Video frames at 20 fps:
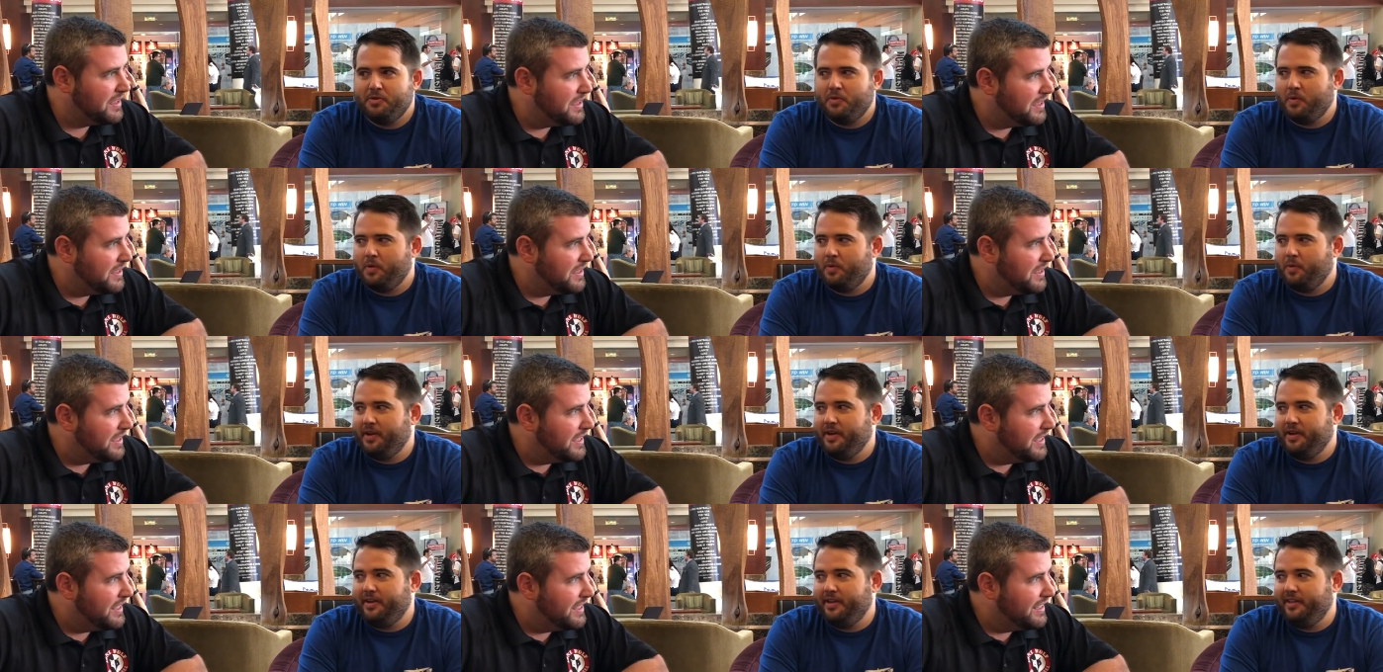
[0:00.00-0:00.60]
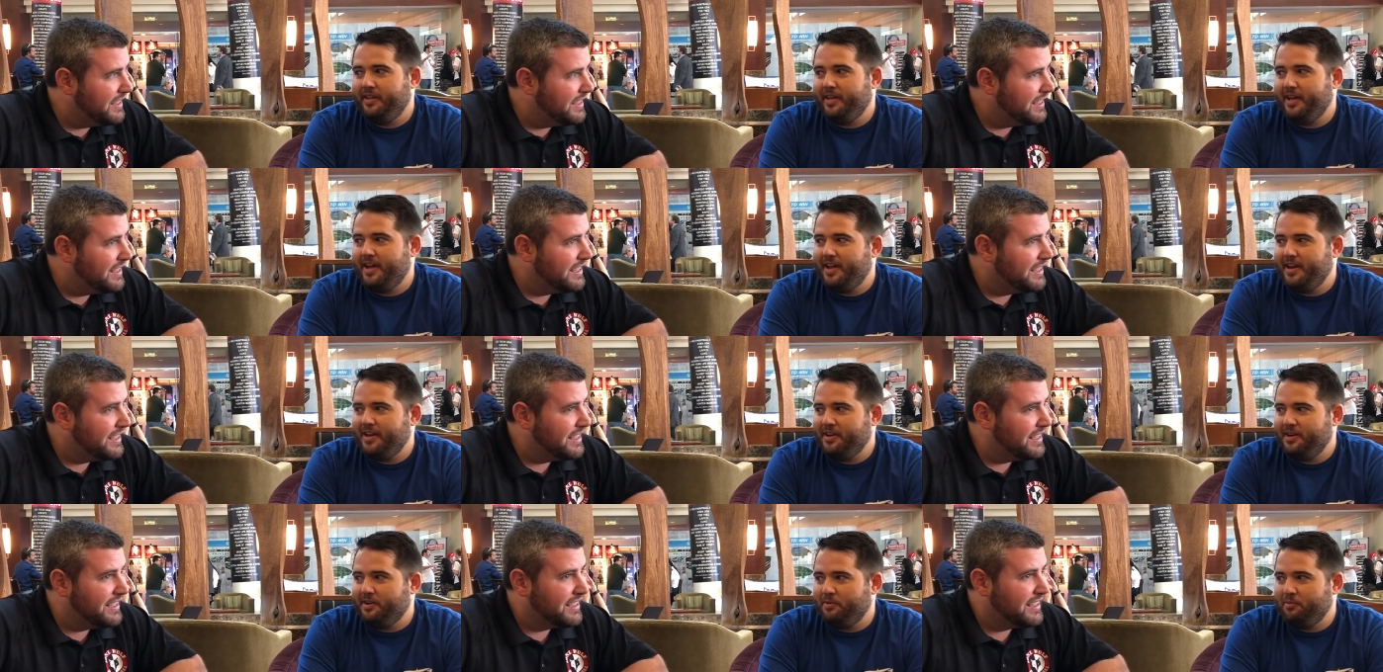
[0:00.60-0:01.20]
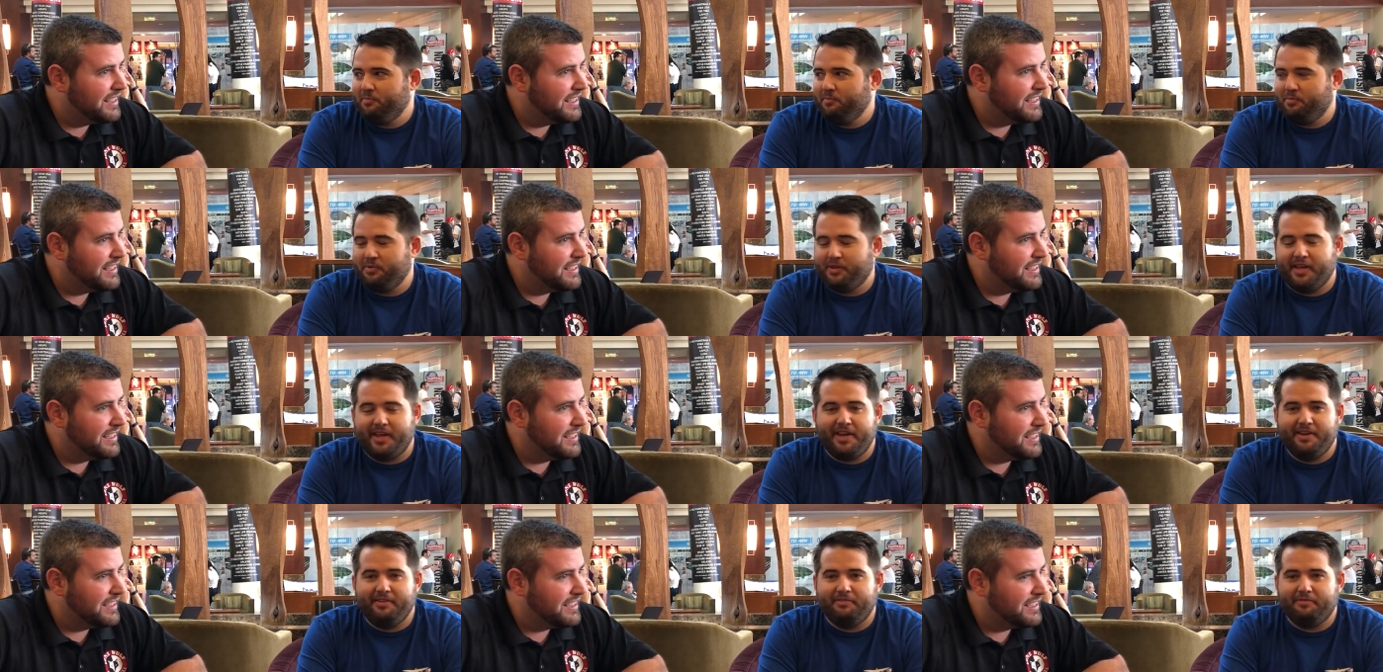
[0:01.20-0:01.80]
Speaker 1: We went and did that,
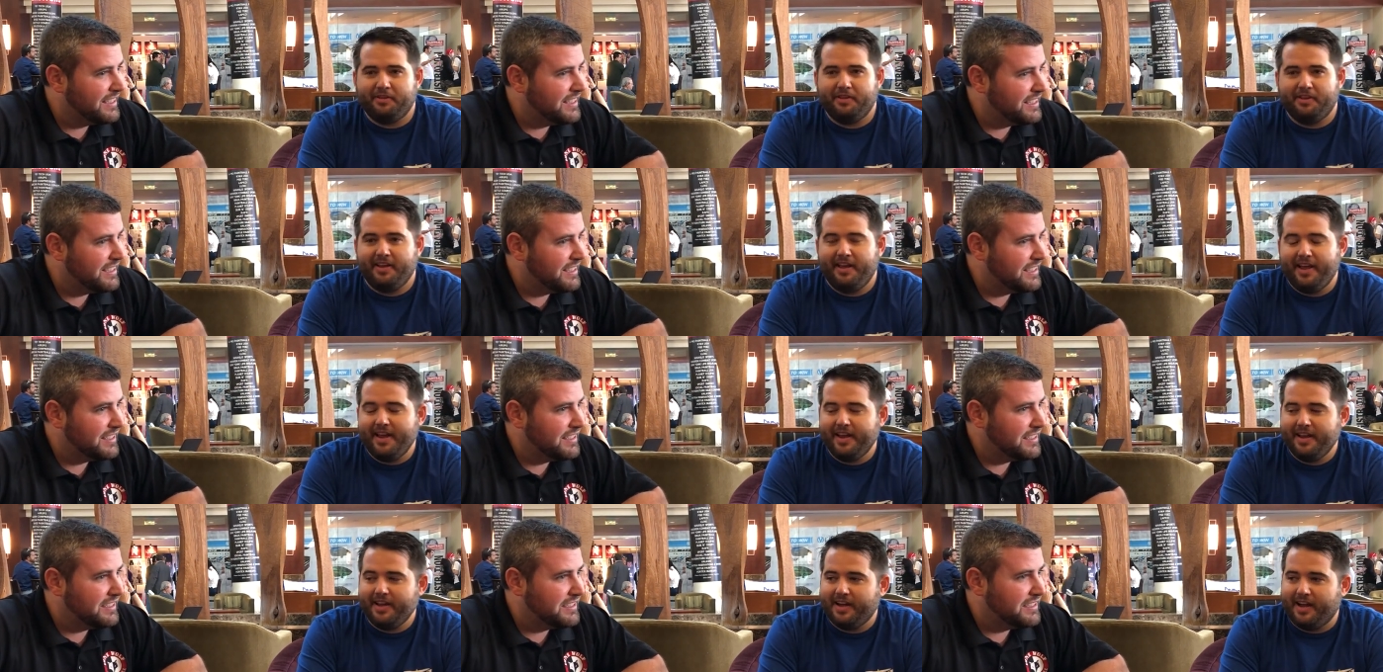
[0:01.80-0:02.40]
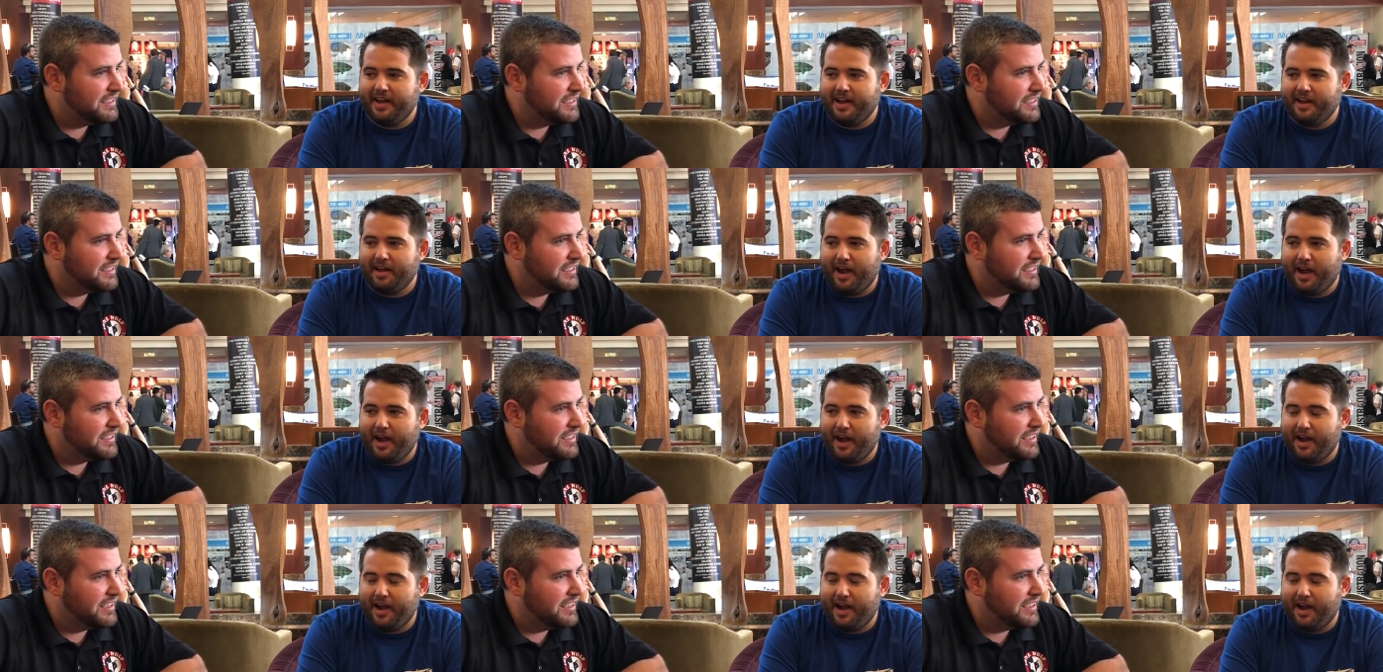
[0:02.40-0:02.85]
played for the day. I